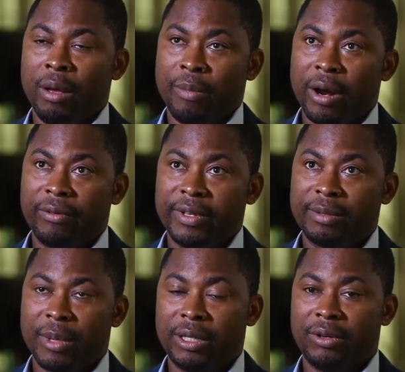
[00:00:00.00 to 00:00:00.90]
Part of
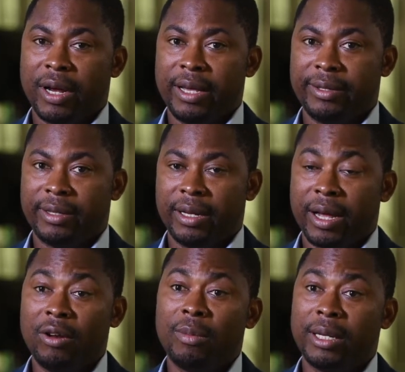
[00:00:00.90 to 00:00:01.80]
this material is
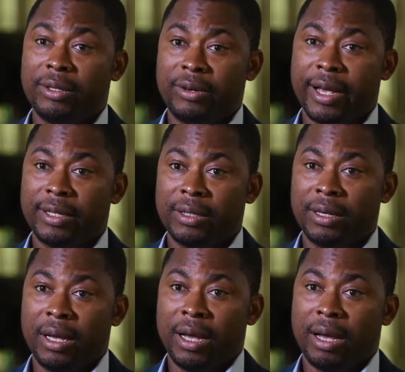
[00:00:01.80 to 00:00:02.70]
nanomaterials,
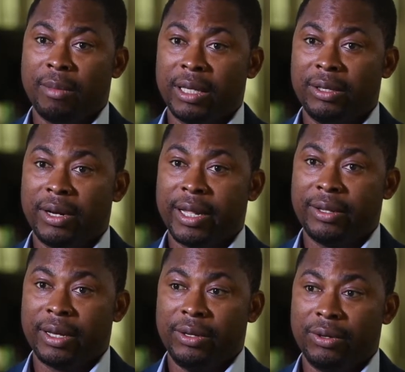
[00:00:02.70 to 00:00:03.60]
a material that,
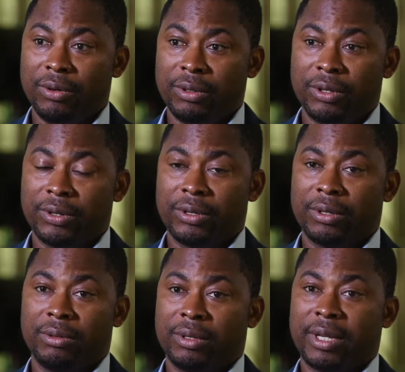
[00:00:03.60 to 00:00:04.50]
you know,
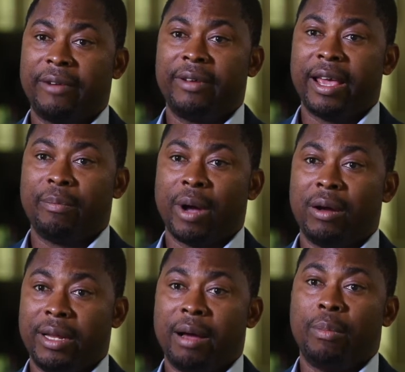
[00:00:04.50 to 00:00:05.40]
just serve like
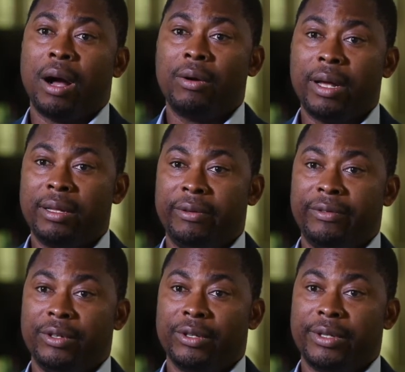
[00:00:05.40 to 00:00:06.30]
they are powder. If
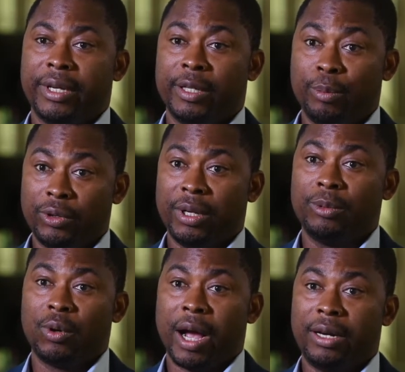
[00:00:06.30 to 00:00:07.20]
you just expose
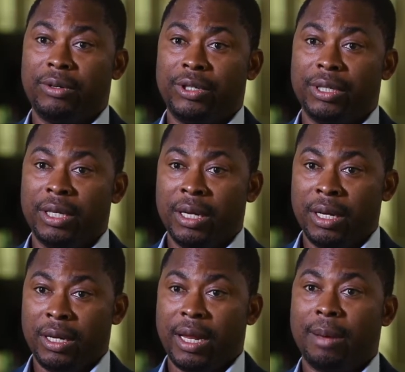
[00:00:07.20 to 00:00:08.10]
them to hydrogen,
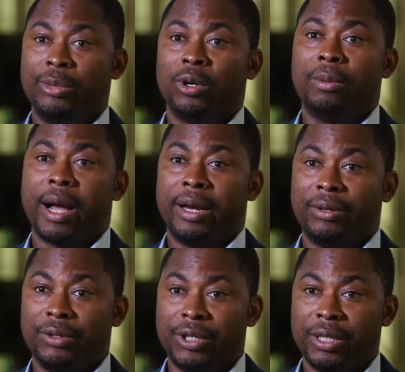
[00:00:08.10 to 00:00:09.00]
they absorb
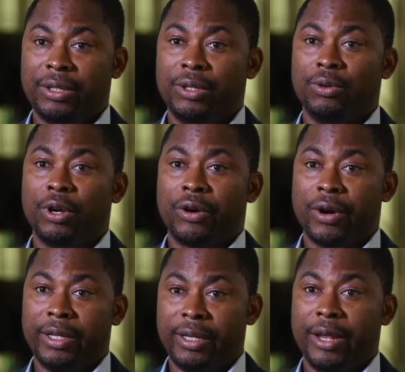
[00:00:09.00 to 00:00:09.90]
hydrogen, you know,
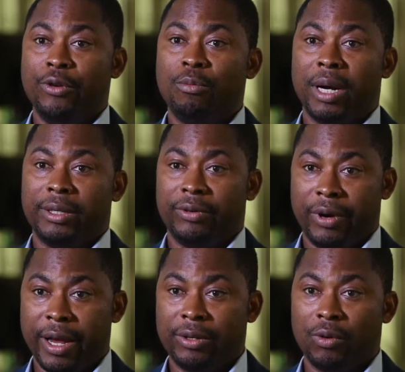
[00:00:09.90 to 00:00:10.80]
create a new
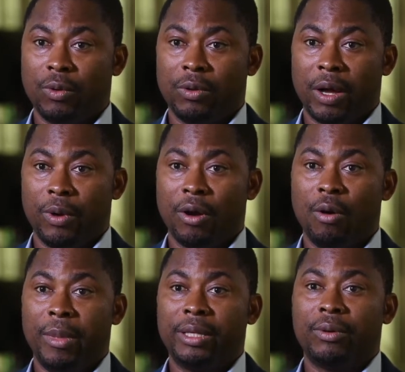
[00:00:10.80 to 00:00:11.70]
material, so that we
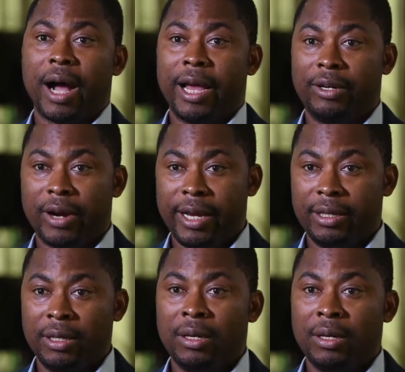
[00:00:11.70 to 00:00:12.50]
call metal hydride.